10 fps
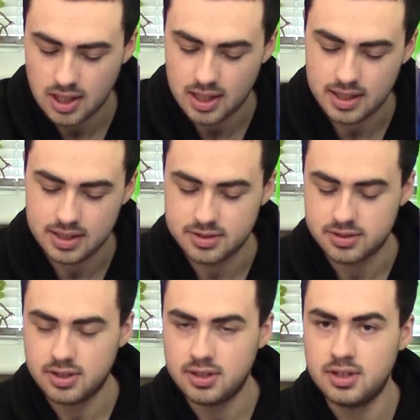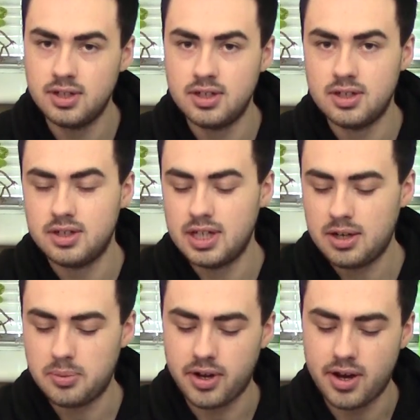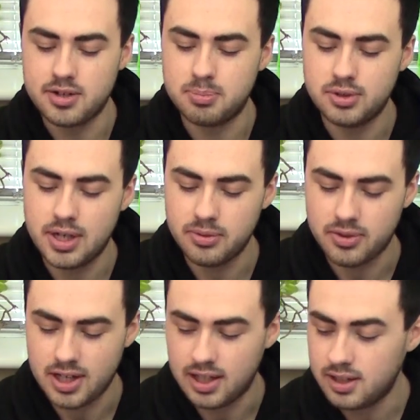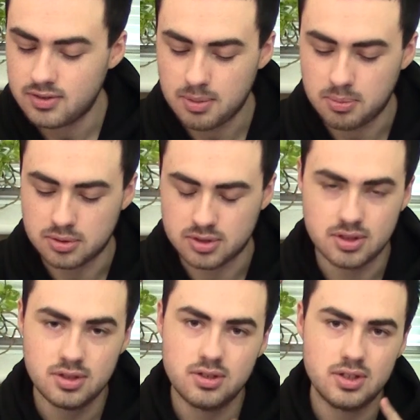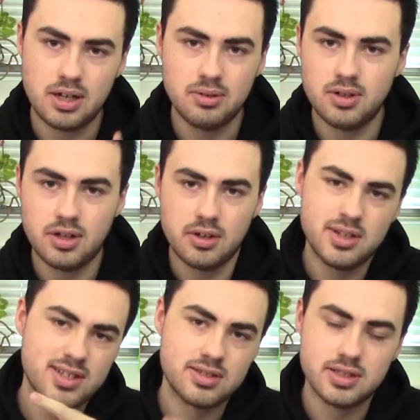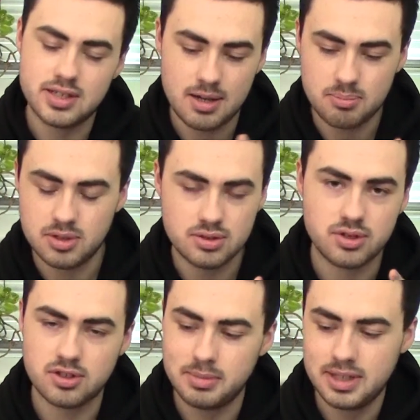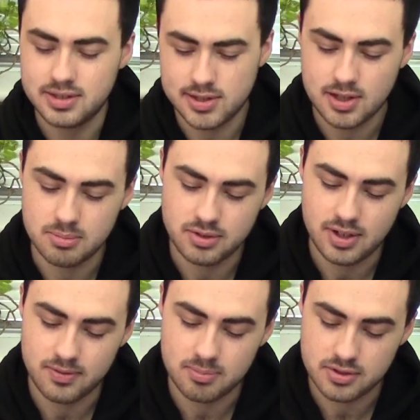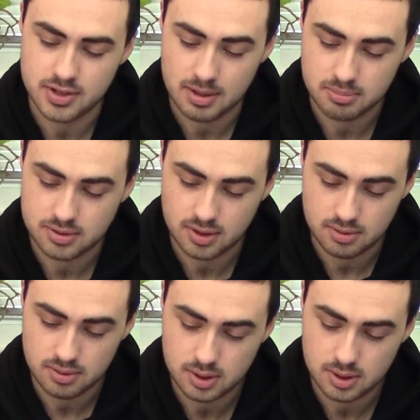And now we're going to pour out the tap water. Now, I know this isn't a tap, but trust me, this has come directly from the tap, so.